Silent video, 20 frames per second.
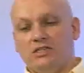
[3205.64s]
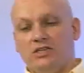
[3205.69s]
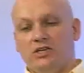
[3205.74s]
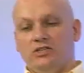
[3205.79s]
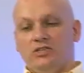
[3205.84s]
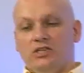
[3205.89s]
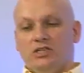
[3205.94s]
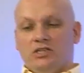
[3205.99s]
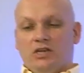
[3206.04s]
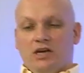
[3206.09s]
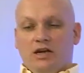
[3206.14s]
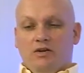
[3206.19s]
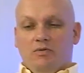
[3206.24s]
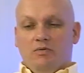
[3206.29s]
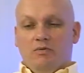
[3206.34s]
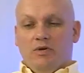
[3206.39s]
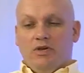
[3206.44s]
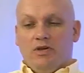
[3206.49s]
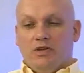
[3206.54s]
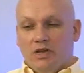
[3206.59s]
use the time that
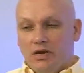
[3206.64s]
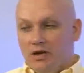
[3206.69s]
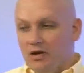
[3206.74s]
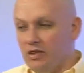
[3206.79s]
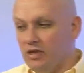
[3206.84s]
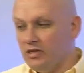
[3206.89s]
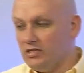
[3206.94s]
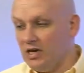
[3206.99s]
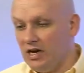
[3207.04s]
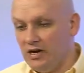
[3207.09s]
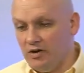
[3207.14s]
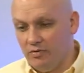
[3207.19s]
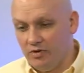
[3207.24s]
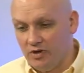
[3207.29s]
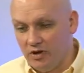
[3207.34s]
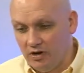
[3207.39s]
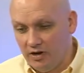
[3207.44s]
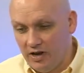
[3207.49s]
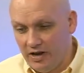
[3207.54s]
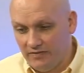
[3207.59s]
we
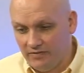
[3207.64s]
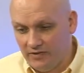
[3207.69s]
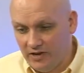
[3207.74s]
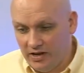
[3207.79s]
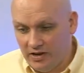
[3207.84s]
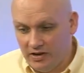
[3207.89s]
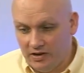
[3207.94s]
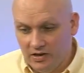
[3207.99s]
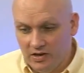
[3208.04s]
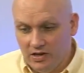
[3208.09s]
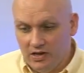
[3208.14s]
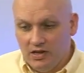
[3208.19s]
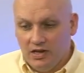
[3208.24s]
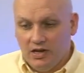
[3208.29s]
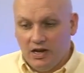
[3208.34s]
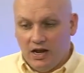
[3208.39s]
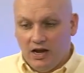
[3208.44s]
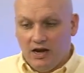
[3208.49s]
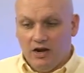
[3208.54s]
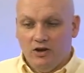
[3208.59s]
got left here,
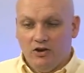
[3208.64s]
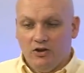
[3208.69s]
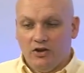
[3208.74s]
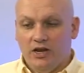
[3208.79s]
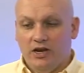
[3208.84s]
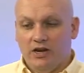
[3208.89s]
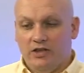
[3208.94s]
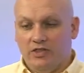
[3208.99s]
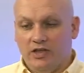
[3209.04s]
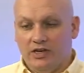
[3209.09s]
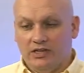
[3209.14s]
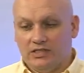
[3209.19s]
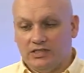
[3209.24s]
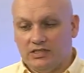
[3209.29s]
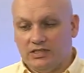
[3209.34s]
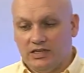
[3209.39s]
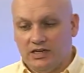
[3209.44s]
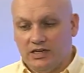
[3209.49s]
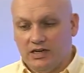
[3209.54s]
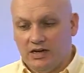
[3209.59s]
looking at
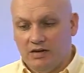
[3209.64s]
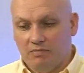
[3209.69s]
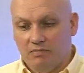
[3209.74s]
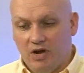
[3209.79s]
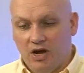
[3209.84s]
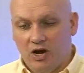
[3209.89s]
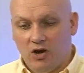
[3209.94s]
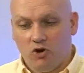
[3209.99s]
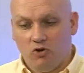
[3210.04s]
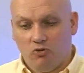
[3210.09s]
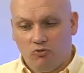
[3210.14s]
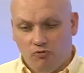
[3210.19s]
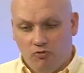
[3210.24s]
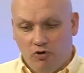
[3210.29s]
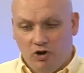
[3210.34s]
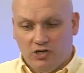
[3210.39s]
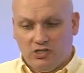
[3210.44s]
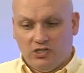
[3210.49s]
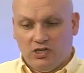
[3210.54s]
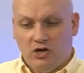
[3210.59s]
this
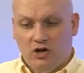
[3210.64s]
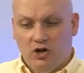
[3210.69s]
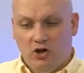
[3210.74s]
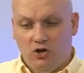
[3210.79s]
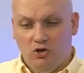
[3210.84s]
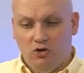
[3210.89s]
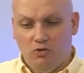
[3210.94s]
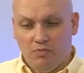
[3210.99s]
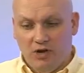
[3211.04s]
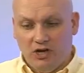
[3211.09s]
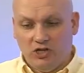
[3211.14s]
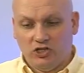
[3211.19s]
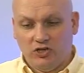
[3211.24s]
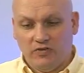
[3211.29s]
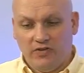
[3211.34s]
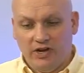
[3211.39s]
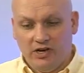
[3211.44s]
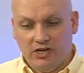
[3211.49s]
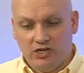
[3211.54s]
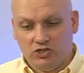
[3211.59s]
across a whole bunch
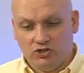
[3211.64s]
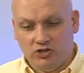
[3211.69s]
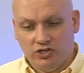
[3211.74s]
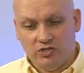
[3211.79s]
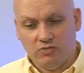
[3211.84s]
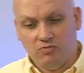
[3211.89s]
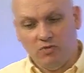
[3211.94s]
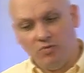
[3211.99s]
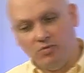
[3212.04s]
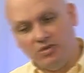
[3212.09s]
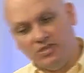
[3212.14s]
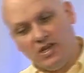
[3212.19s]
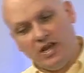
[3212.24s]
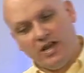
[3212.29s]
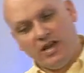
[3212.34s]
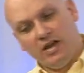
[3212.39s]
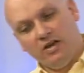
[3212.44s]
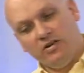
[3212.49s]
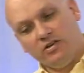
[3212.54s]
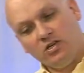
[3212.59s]
of industries. And what we're
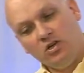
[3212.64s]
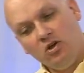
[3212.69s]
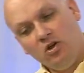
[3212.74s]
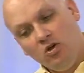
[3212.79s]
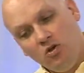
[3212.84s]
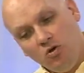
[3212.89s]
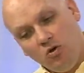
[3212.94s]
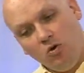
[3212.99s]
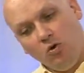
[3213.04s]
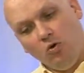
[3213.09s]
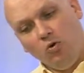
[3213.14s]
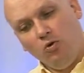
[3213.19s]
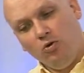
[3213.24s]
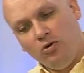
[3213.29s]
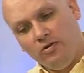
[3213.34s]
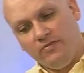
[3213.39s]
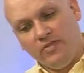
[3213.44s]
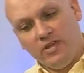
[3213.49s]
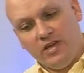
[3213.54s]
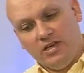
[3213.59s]
saying here is
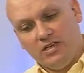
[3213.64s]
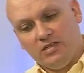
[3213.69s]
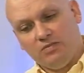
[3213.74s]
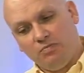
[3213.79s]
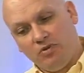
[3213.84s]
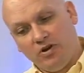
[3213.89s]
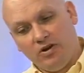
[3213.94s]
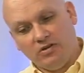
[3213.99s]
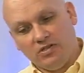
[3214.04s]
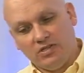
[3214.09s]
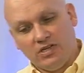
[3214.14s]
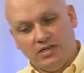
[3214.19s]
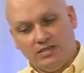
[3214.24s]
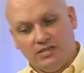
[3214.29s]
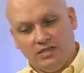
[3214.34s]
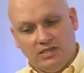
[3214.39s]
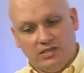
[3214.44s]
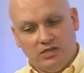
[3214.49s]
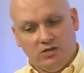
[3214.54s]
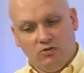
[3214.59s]
all of these
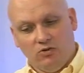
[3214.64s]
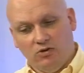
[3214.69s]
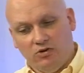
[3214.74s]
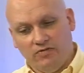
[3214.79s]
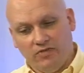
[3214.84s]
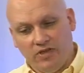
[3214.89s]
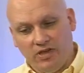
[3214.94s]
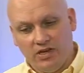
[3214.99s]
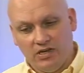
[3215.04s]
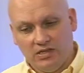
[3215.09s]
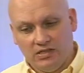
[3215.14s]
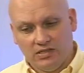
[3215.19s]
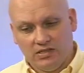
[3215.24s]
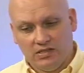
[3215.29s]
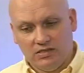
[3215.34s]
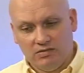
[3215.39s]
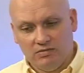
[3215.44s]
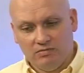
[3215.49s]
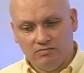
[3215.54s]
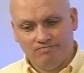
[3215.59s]
processes and all of
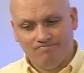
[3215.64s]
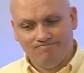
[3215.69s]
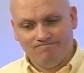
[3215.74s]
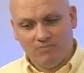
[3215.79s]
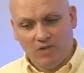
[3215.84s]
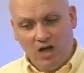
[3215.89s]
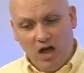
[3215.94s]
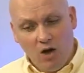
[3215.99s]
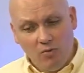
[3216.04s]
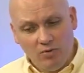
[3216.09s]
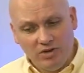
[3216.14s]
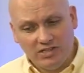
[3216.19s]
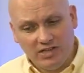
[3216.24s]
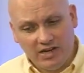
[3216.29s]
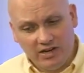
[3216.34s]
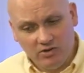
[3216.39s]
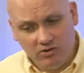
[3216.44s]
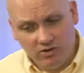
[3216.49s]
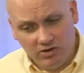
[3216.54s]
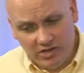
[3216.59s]
these. Are we
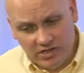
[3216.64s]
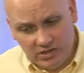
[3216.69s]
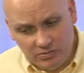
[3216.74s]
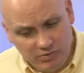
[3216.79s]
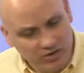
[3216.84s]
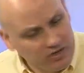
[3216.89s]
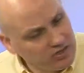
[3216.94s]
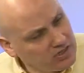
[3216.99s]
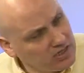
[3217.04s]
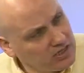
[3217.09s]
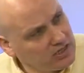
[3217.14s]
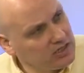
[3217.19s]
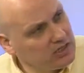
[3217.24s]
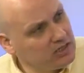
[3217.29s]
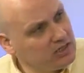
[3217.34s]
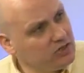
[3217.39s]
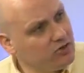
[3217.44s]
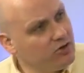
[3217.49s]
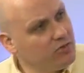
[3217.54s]
saying all of these processes are